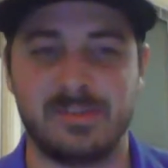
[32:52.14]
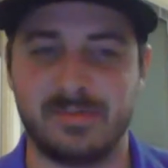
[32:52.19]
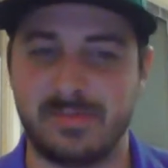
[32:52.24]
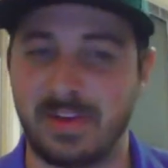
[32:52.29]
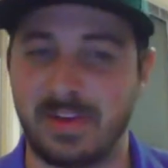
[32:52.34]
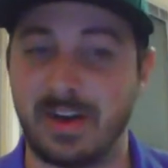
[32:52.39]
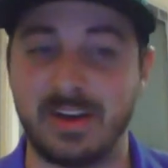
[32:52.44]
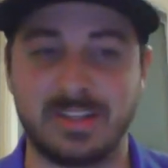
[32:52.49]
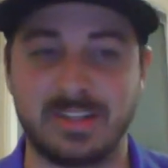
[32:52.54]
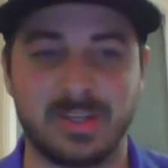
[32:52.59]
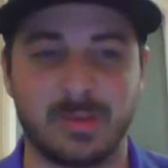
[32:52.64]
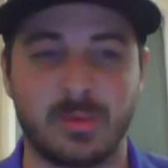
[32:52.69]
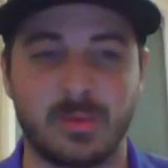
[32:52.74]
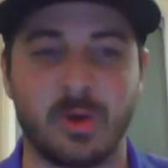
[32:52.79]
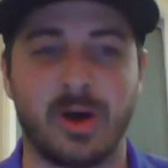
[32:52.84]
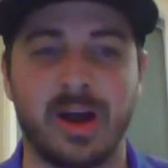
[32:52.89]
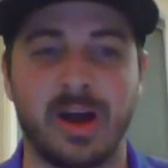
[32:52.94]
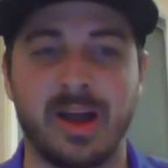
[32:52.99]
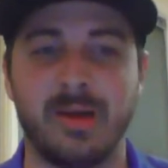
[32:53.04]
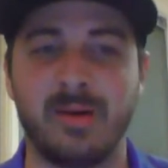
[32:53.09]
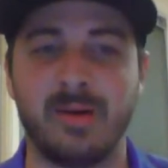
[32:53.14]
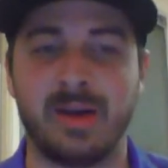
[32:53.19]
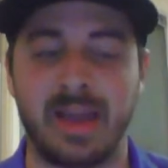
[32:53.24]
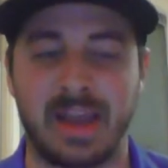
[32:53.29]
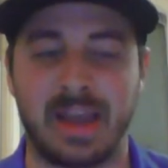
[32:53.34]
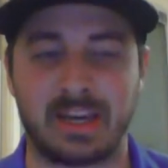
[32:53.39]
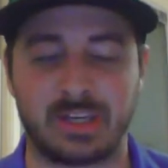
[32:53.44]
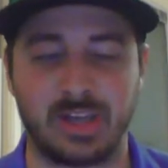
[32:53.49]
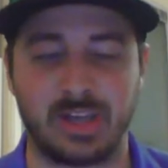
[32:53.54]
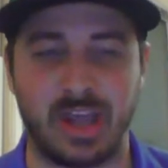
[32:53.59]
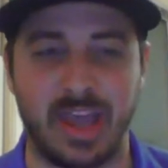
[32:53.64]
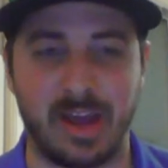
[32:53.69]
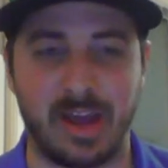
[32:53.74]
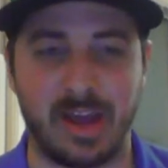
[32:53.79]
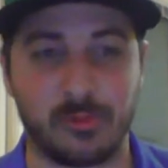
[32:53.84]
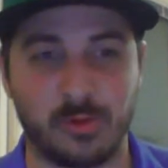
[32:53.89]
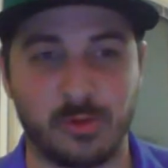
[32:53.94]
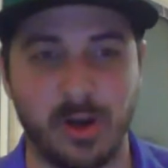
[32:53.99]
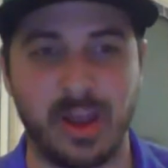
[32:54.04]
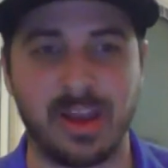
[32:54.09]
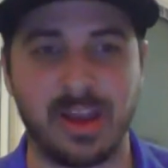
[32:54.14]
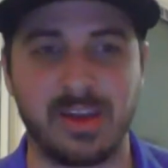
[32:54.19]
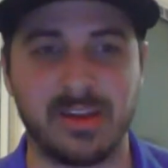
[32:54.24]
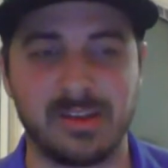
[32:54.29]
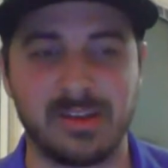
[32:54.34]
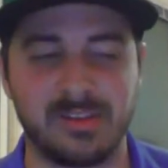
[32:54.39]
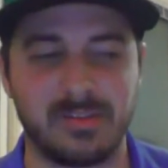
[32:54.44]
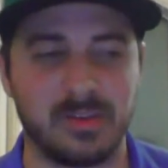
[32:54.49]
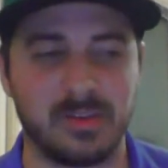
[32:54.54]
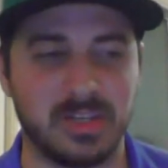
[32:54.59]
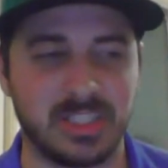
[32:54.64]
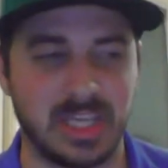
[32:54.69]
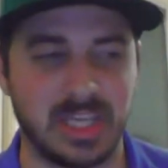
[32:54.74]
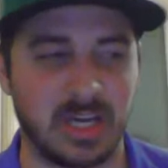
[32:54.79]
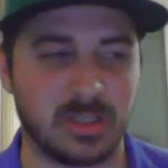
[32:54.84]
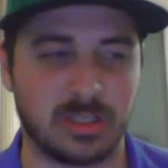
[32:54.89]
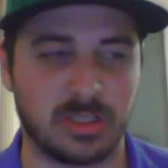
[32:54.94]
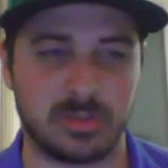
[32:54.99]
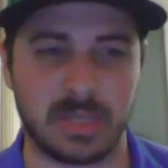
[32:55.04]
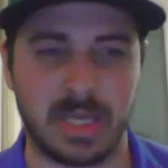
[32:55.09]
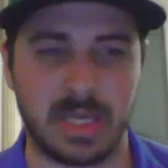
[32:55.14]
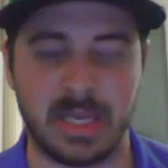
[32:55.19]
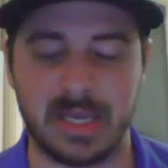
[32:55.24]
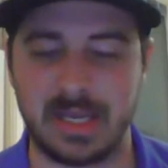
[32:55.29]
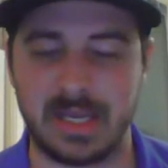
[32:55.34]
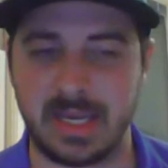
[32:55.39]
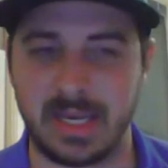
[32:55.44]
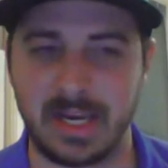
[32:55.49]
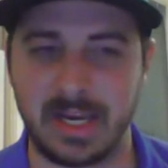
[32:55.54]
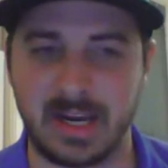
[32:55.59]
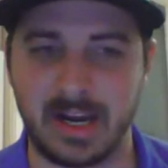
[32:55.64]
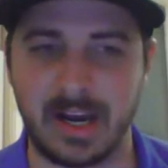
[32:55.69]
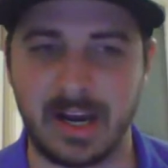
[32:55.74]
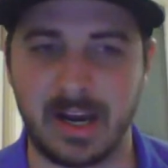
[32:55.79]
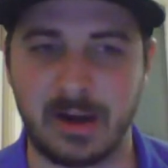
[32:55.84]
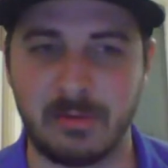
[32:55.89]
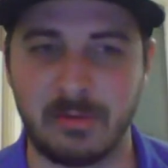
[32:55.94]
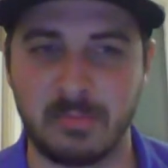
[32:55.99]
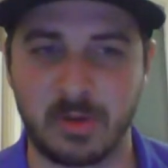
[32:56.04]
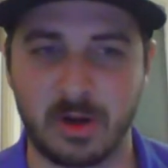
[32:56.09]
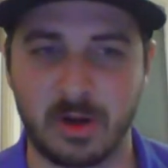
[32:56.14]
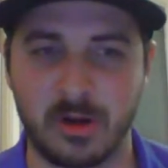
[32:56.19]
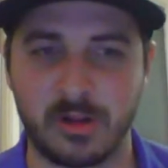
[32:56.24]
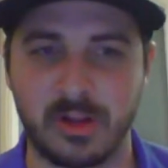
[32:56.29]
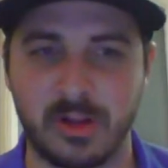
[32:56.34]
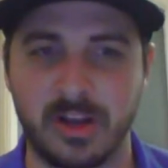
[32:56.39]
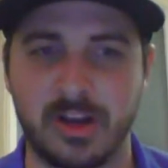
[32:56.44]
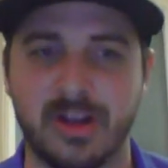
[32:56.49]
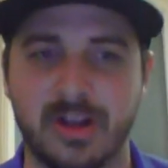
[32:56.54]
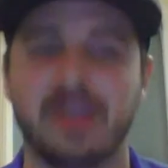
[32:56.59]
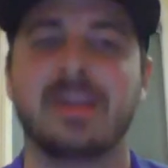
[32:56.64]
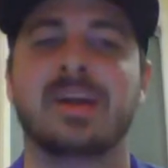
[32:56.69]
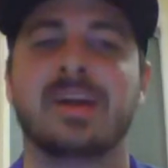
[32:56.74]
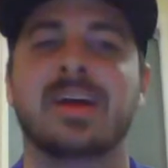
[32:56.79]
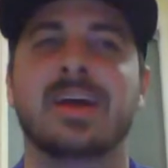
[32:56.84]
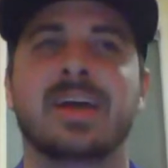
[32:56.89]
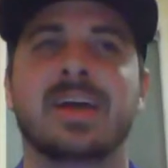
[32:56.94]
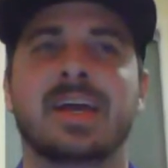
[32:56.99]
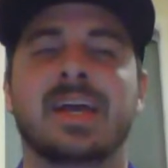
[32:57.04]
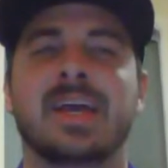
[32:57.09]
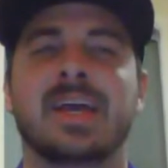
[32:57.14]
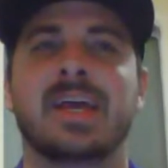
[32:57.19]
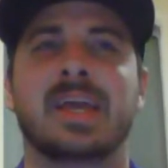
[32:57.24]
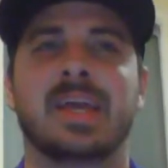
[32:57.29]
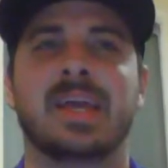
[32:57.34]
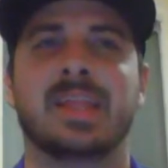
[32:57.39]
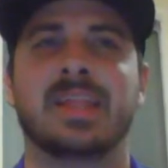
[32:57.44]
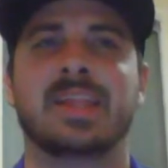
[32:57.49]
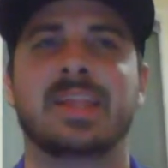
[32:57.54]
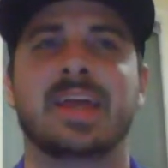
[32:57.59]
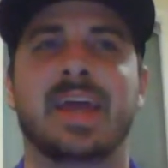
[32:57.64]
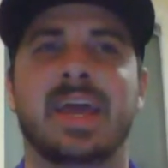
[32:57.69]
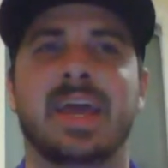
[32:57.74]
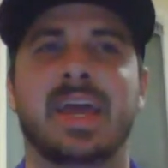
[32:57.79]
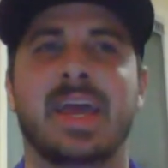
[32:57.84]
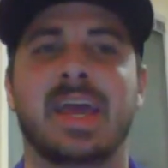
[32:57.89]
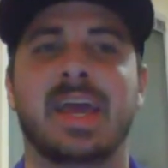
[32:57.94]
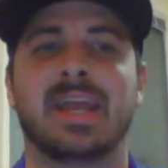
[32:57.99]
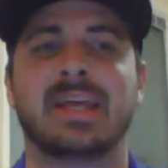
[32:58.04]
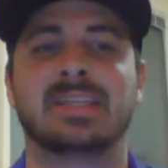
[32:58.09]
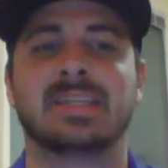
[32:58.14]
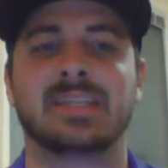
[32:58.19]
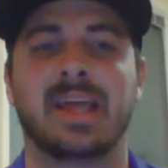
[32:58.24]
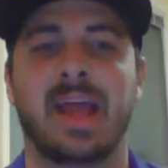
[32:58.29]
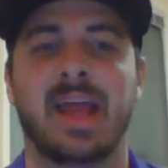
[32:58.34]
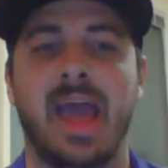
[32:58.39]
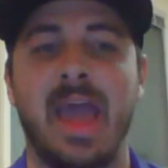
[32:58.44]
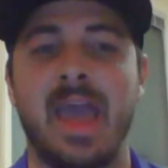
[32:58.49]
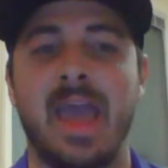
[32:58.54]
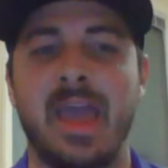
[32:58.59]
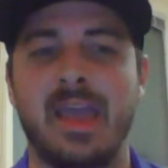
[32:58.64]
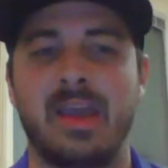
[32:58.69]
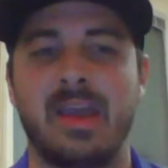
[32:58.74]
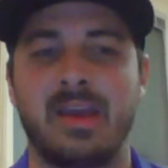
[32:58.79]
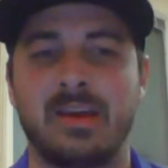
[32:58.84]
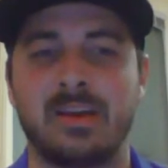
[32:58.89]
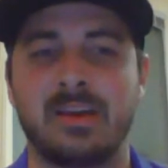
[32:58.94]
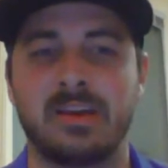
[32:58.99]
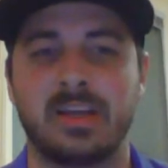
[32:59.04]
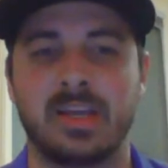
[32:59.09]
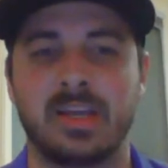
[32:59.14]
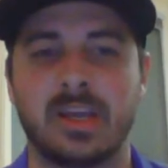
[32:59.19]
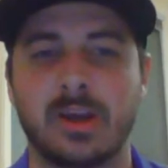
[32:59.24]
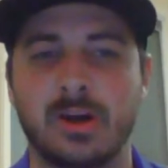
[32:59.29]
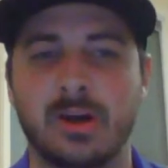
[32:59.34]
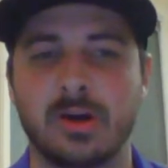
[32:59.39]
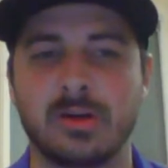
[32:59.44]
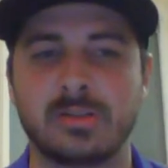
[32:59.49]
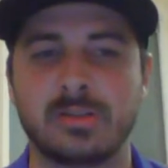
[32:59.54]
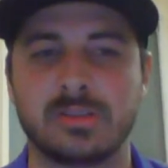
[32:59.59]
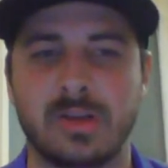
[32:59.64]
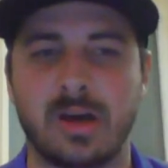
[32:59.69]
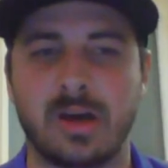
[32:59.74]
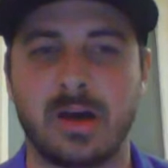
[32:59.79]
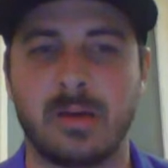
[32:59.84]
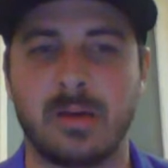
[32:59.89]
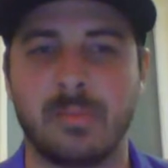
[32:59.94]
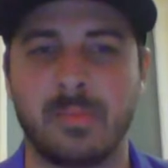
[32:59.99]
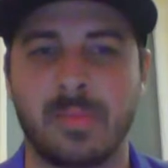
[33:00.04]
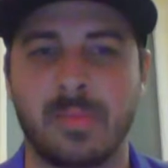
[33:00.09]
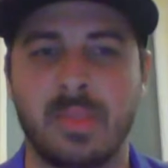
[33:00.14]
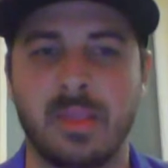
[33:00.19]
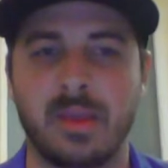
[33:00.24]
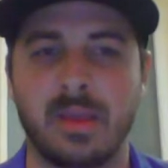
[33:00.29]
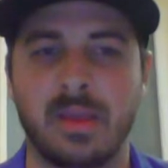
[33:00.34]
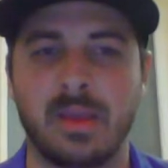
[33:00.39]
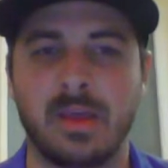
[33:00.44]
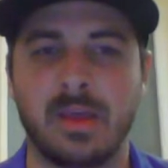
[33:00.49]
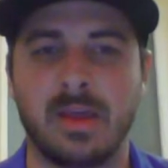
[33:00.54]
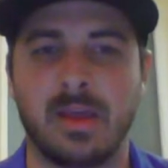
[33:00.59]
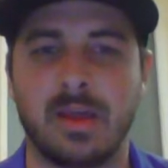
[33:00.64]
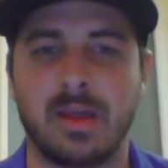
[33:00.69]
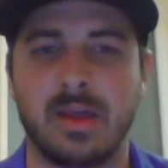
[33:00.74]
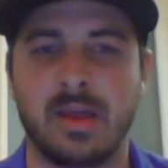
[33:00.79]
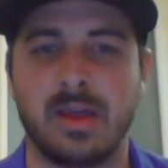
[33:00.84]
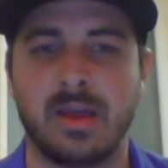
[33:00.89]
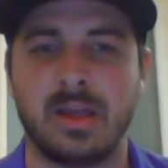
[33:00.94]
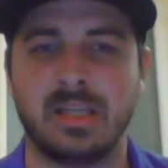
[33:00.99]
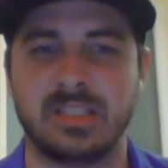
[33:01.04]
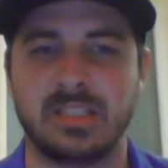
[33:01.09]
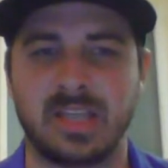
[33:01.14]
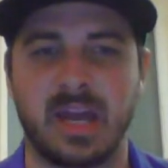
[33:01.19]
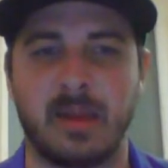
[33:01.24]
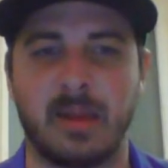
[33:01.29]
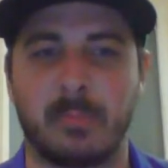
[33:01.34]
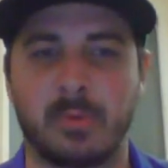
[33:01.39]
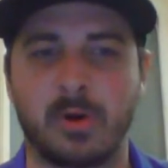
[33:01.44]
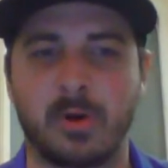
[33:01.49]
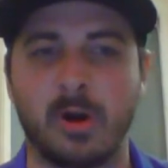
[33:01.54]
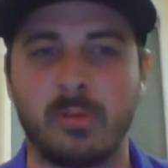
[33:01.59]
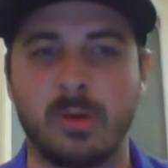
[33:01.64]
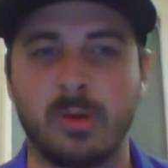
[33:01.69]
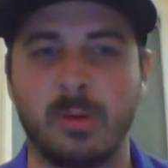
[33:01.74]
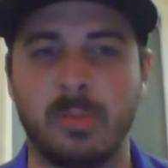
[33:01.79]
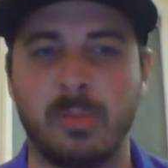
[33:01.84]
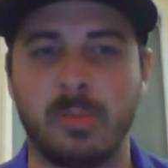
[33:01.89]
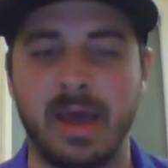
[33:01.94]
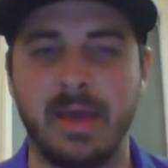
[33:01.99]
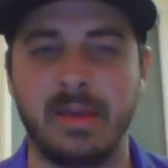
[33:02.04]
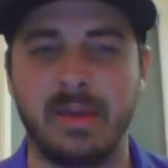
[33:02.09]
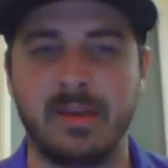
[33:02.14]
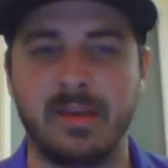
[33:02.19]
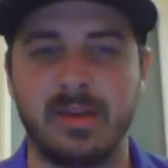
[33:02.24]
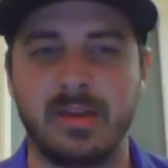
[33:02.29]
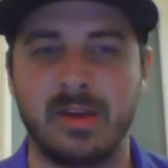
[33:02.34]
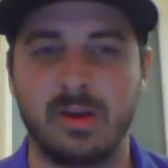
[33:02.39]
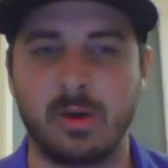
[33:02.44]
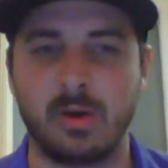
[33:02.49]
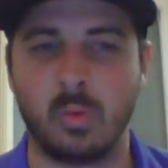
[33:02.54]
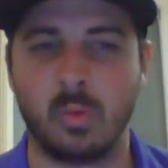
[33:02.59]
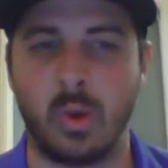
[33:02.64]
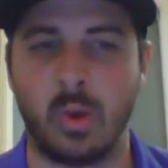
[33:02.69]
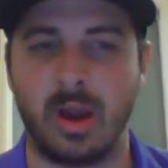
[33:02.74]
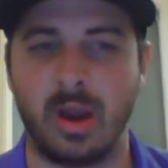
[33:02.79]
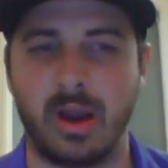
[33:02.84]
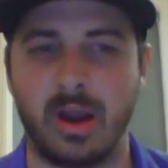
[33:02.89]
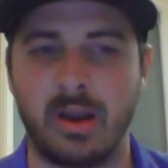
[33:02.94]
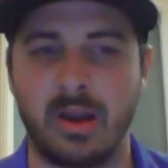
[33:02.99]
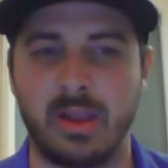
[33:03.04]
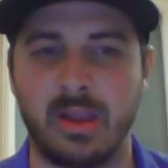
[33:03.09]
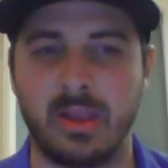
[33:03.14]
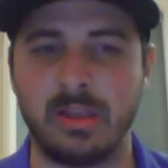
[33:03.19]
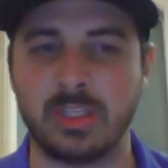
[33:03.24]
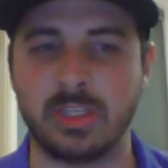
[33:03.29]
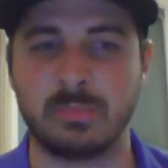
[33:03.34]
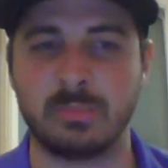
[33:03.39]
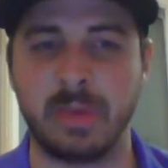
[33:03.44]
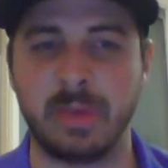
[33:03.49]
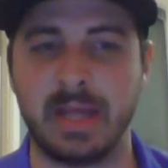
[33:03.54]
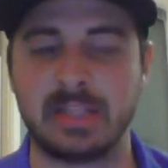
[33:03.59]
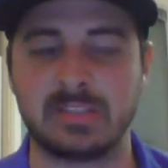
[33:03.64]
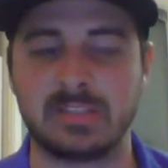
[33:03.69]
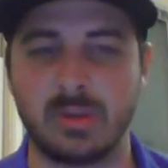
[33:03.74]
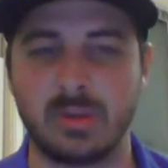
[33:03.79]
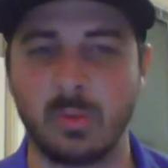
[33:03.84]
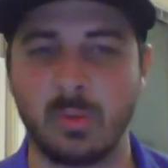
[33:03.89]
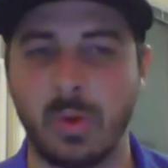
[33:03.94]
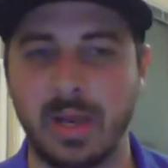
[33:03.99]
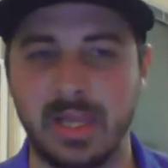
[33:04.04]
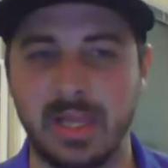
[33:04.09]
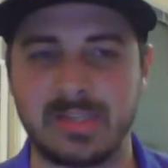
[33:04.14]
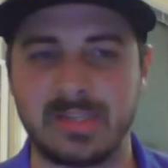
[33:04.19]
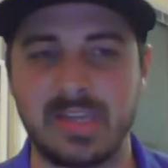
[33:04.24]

Very typical Iowa. Actually, I had a friend reach out to me earlier in the day, and he said, hey, he goes, he's got a promo bet where he just bets the winning